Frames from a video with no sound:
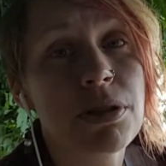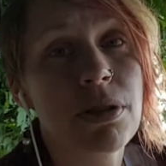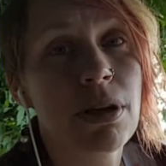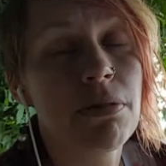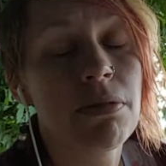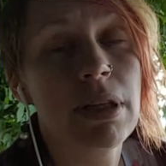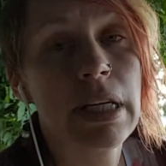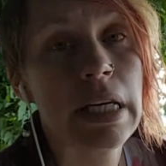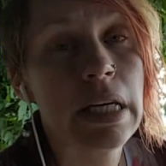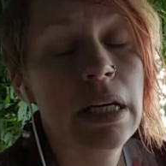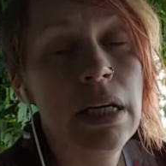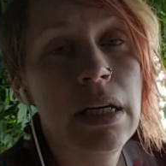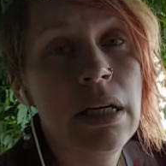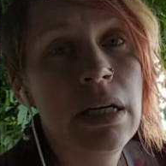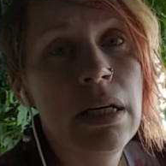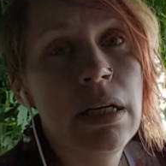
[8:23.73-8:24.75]
you're not
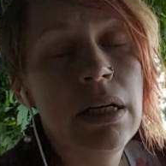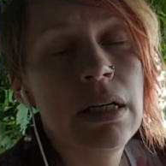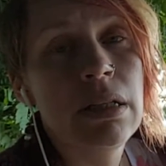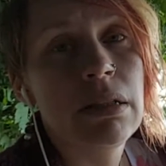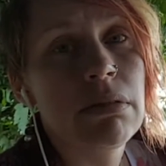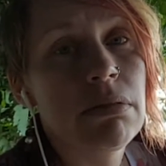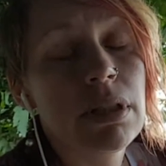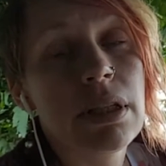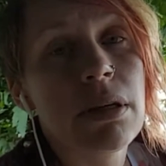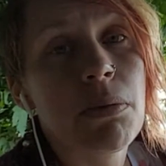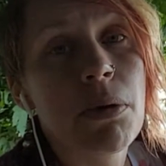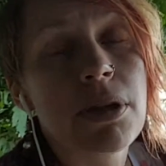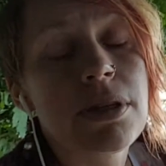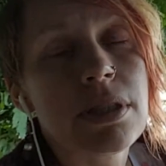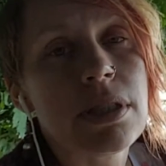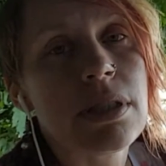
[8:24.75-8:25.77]
really
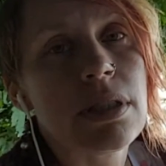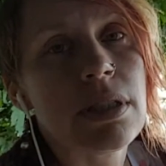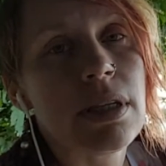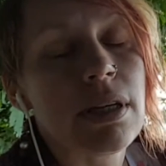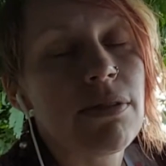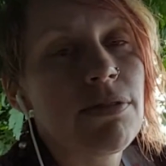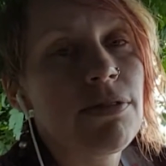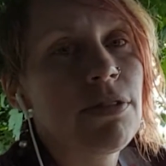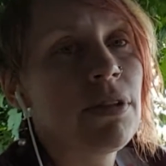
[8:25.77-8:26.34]
wanting to leave.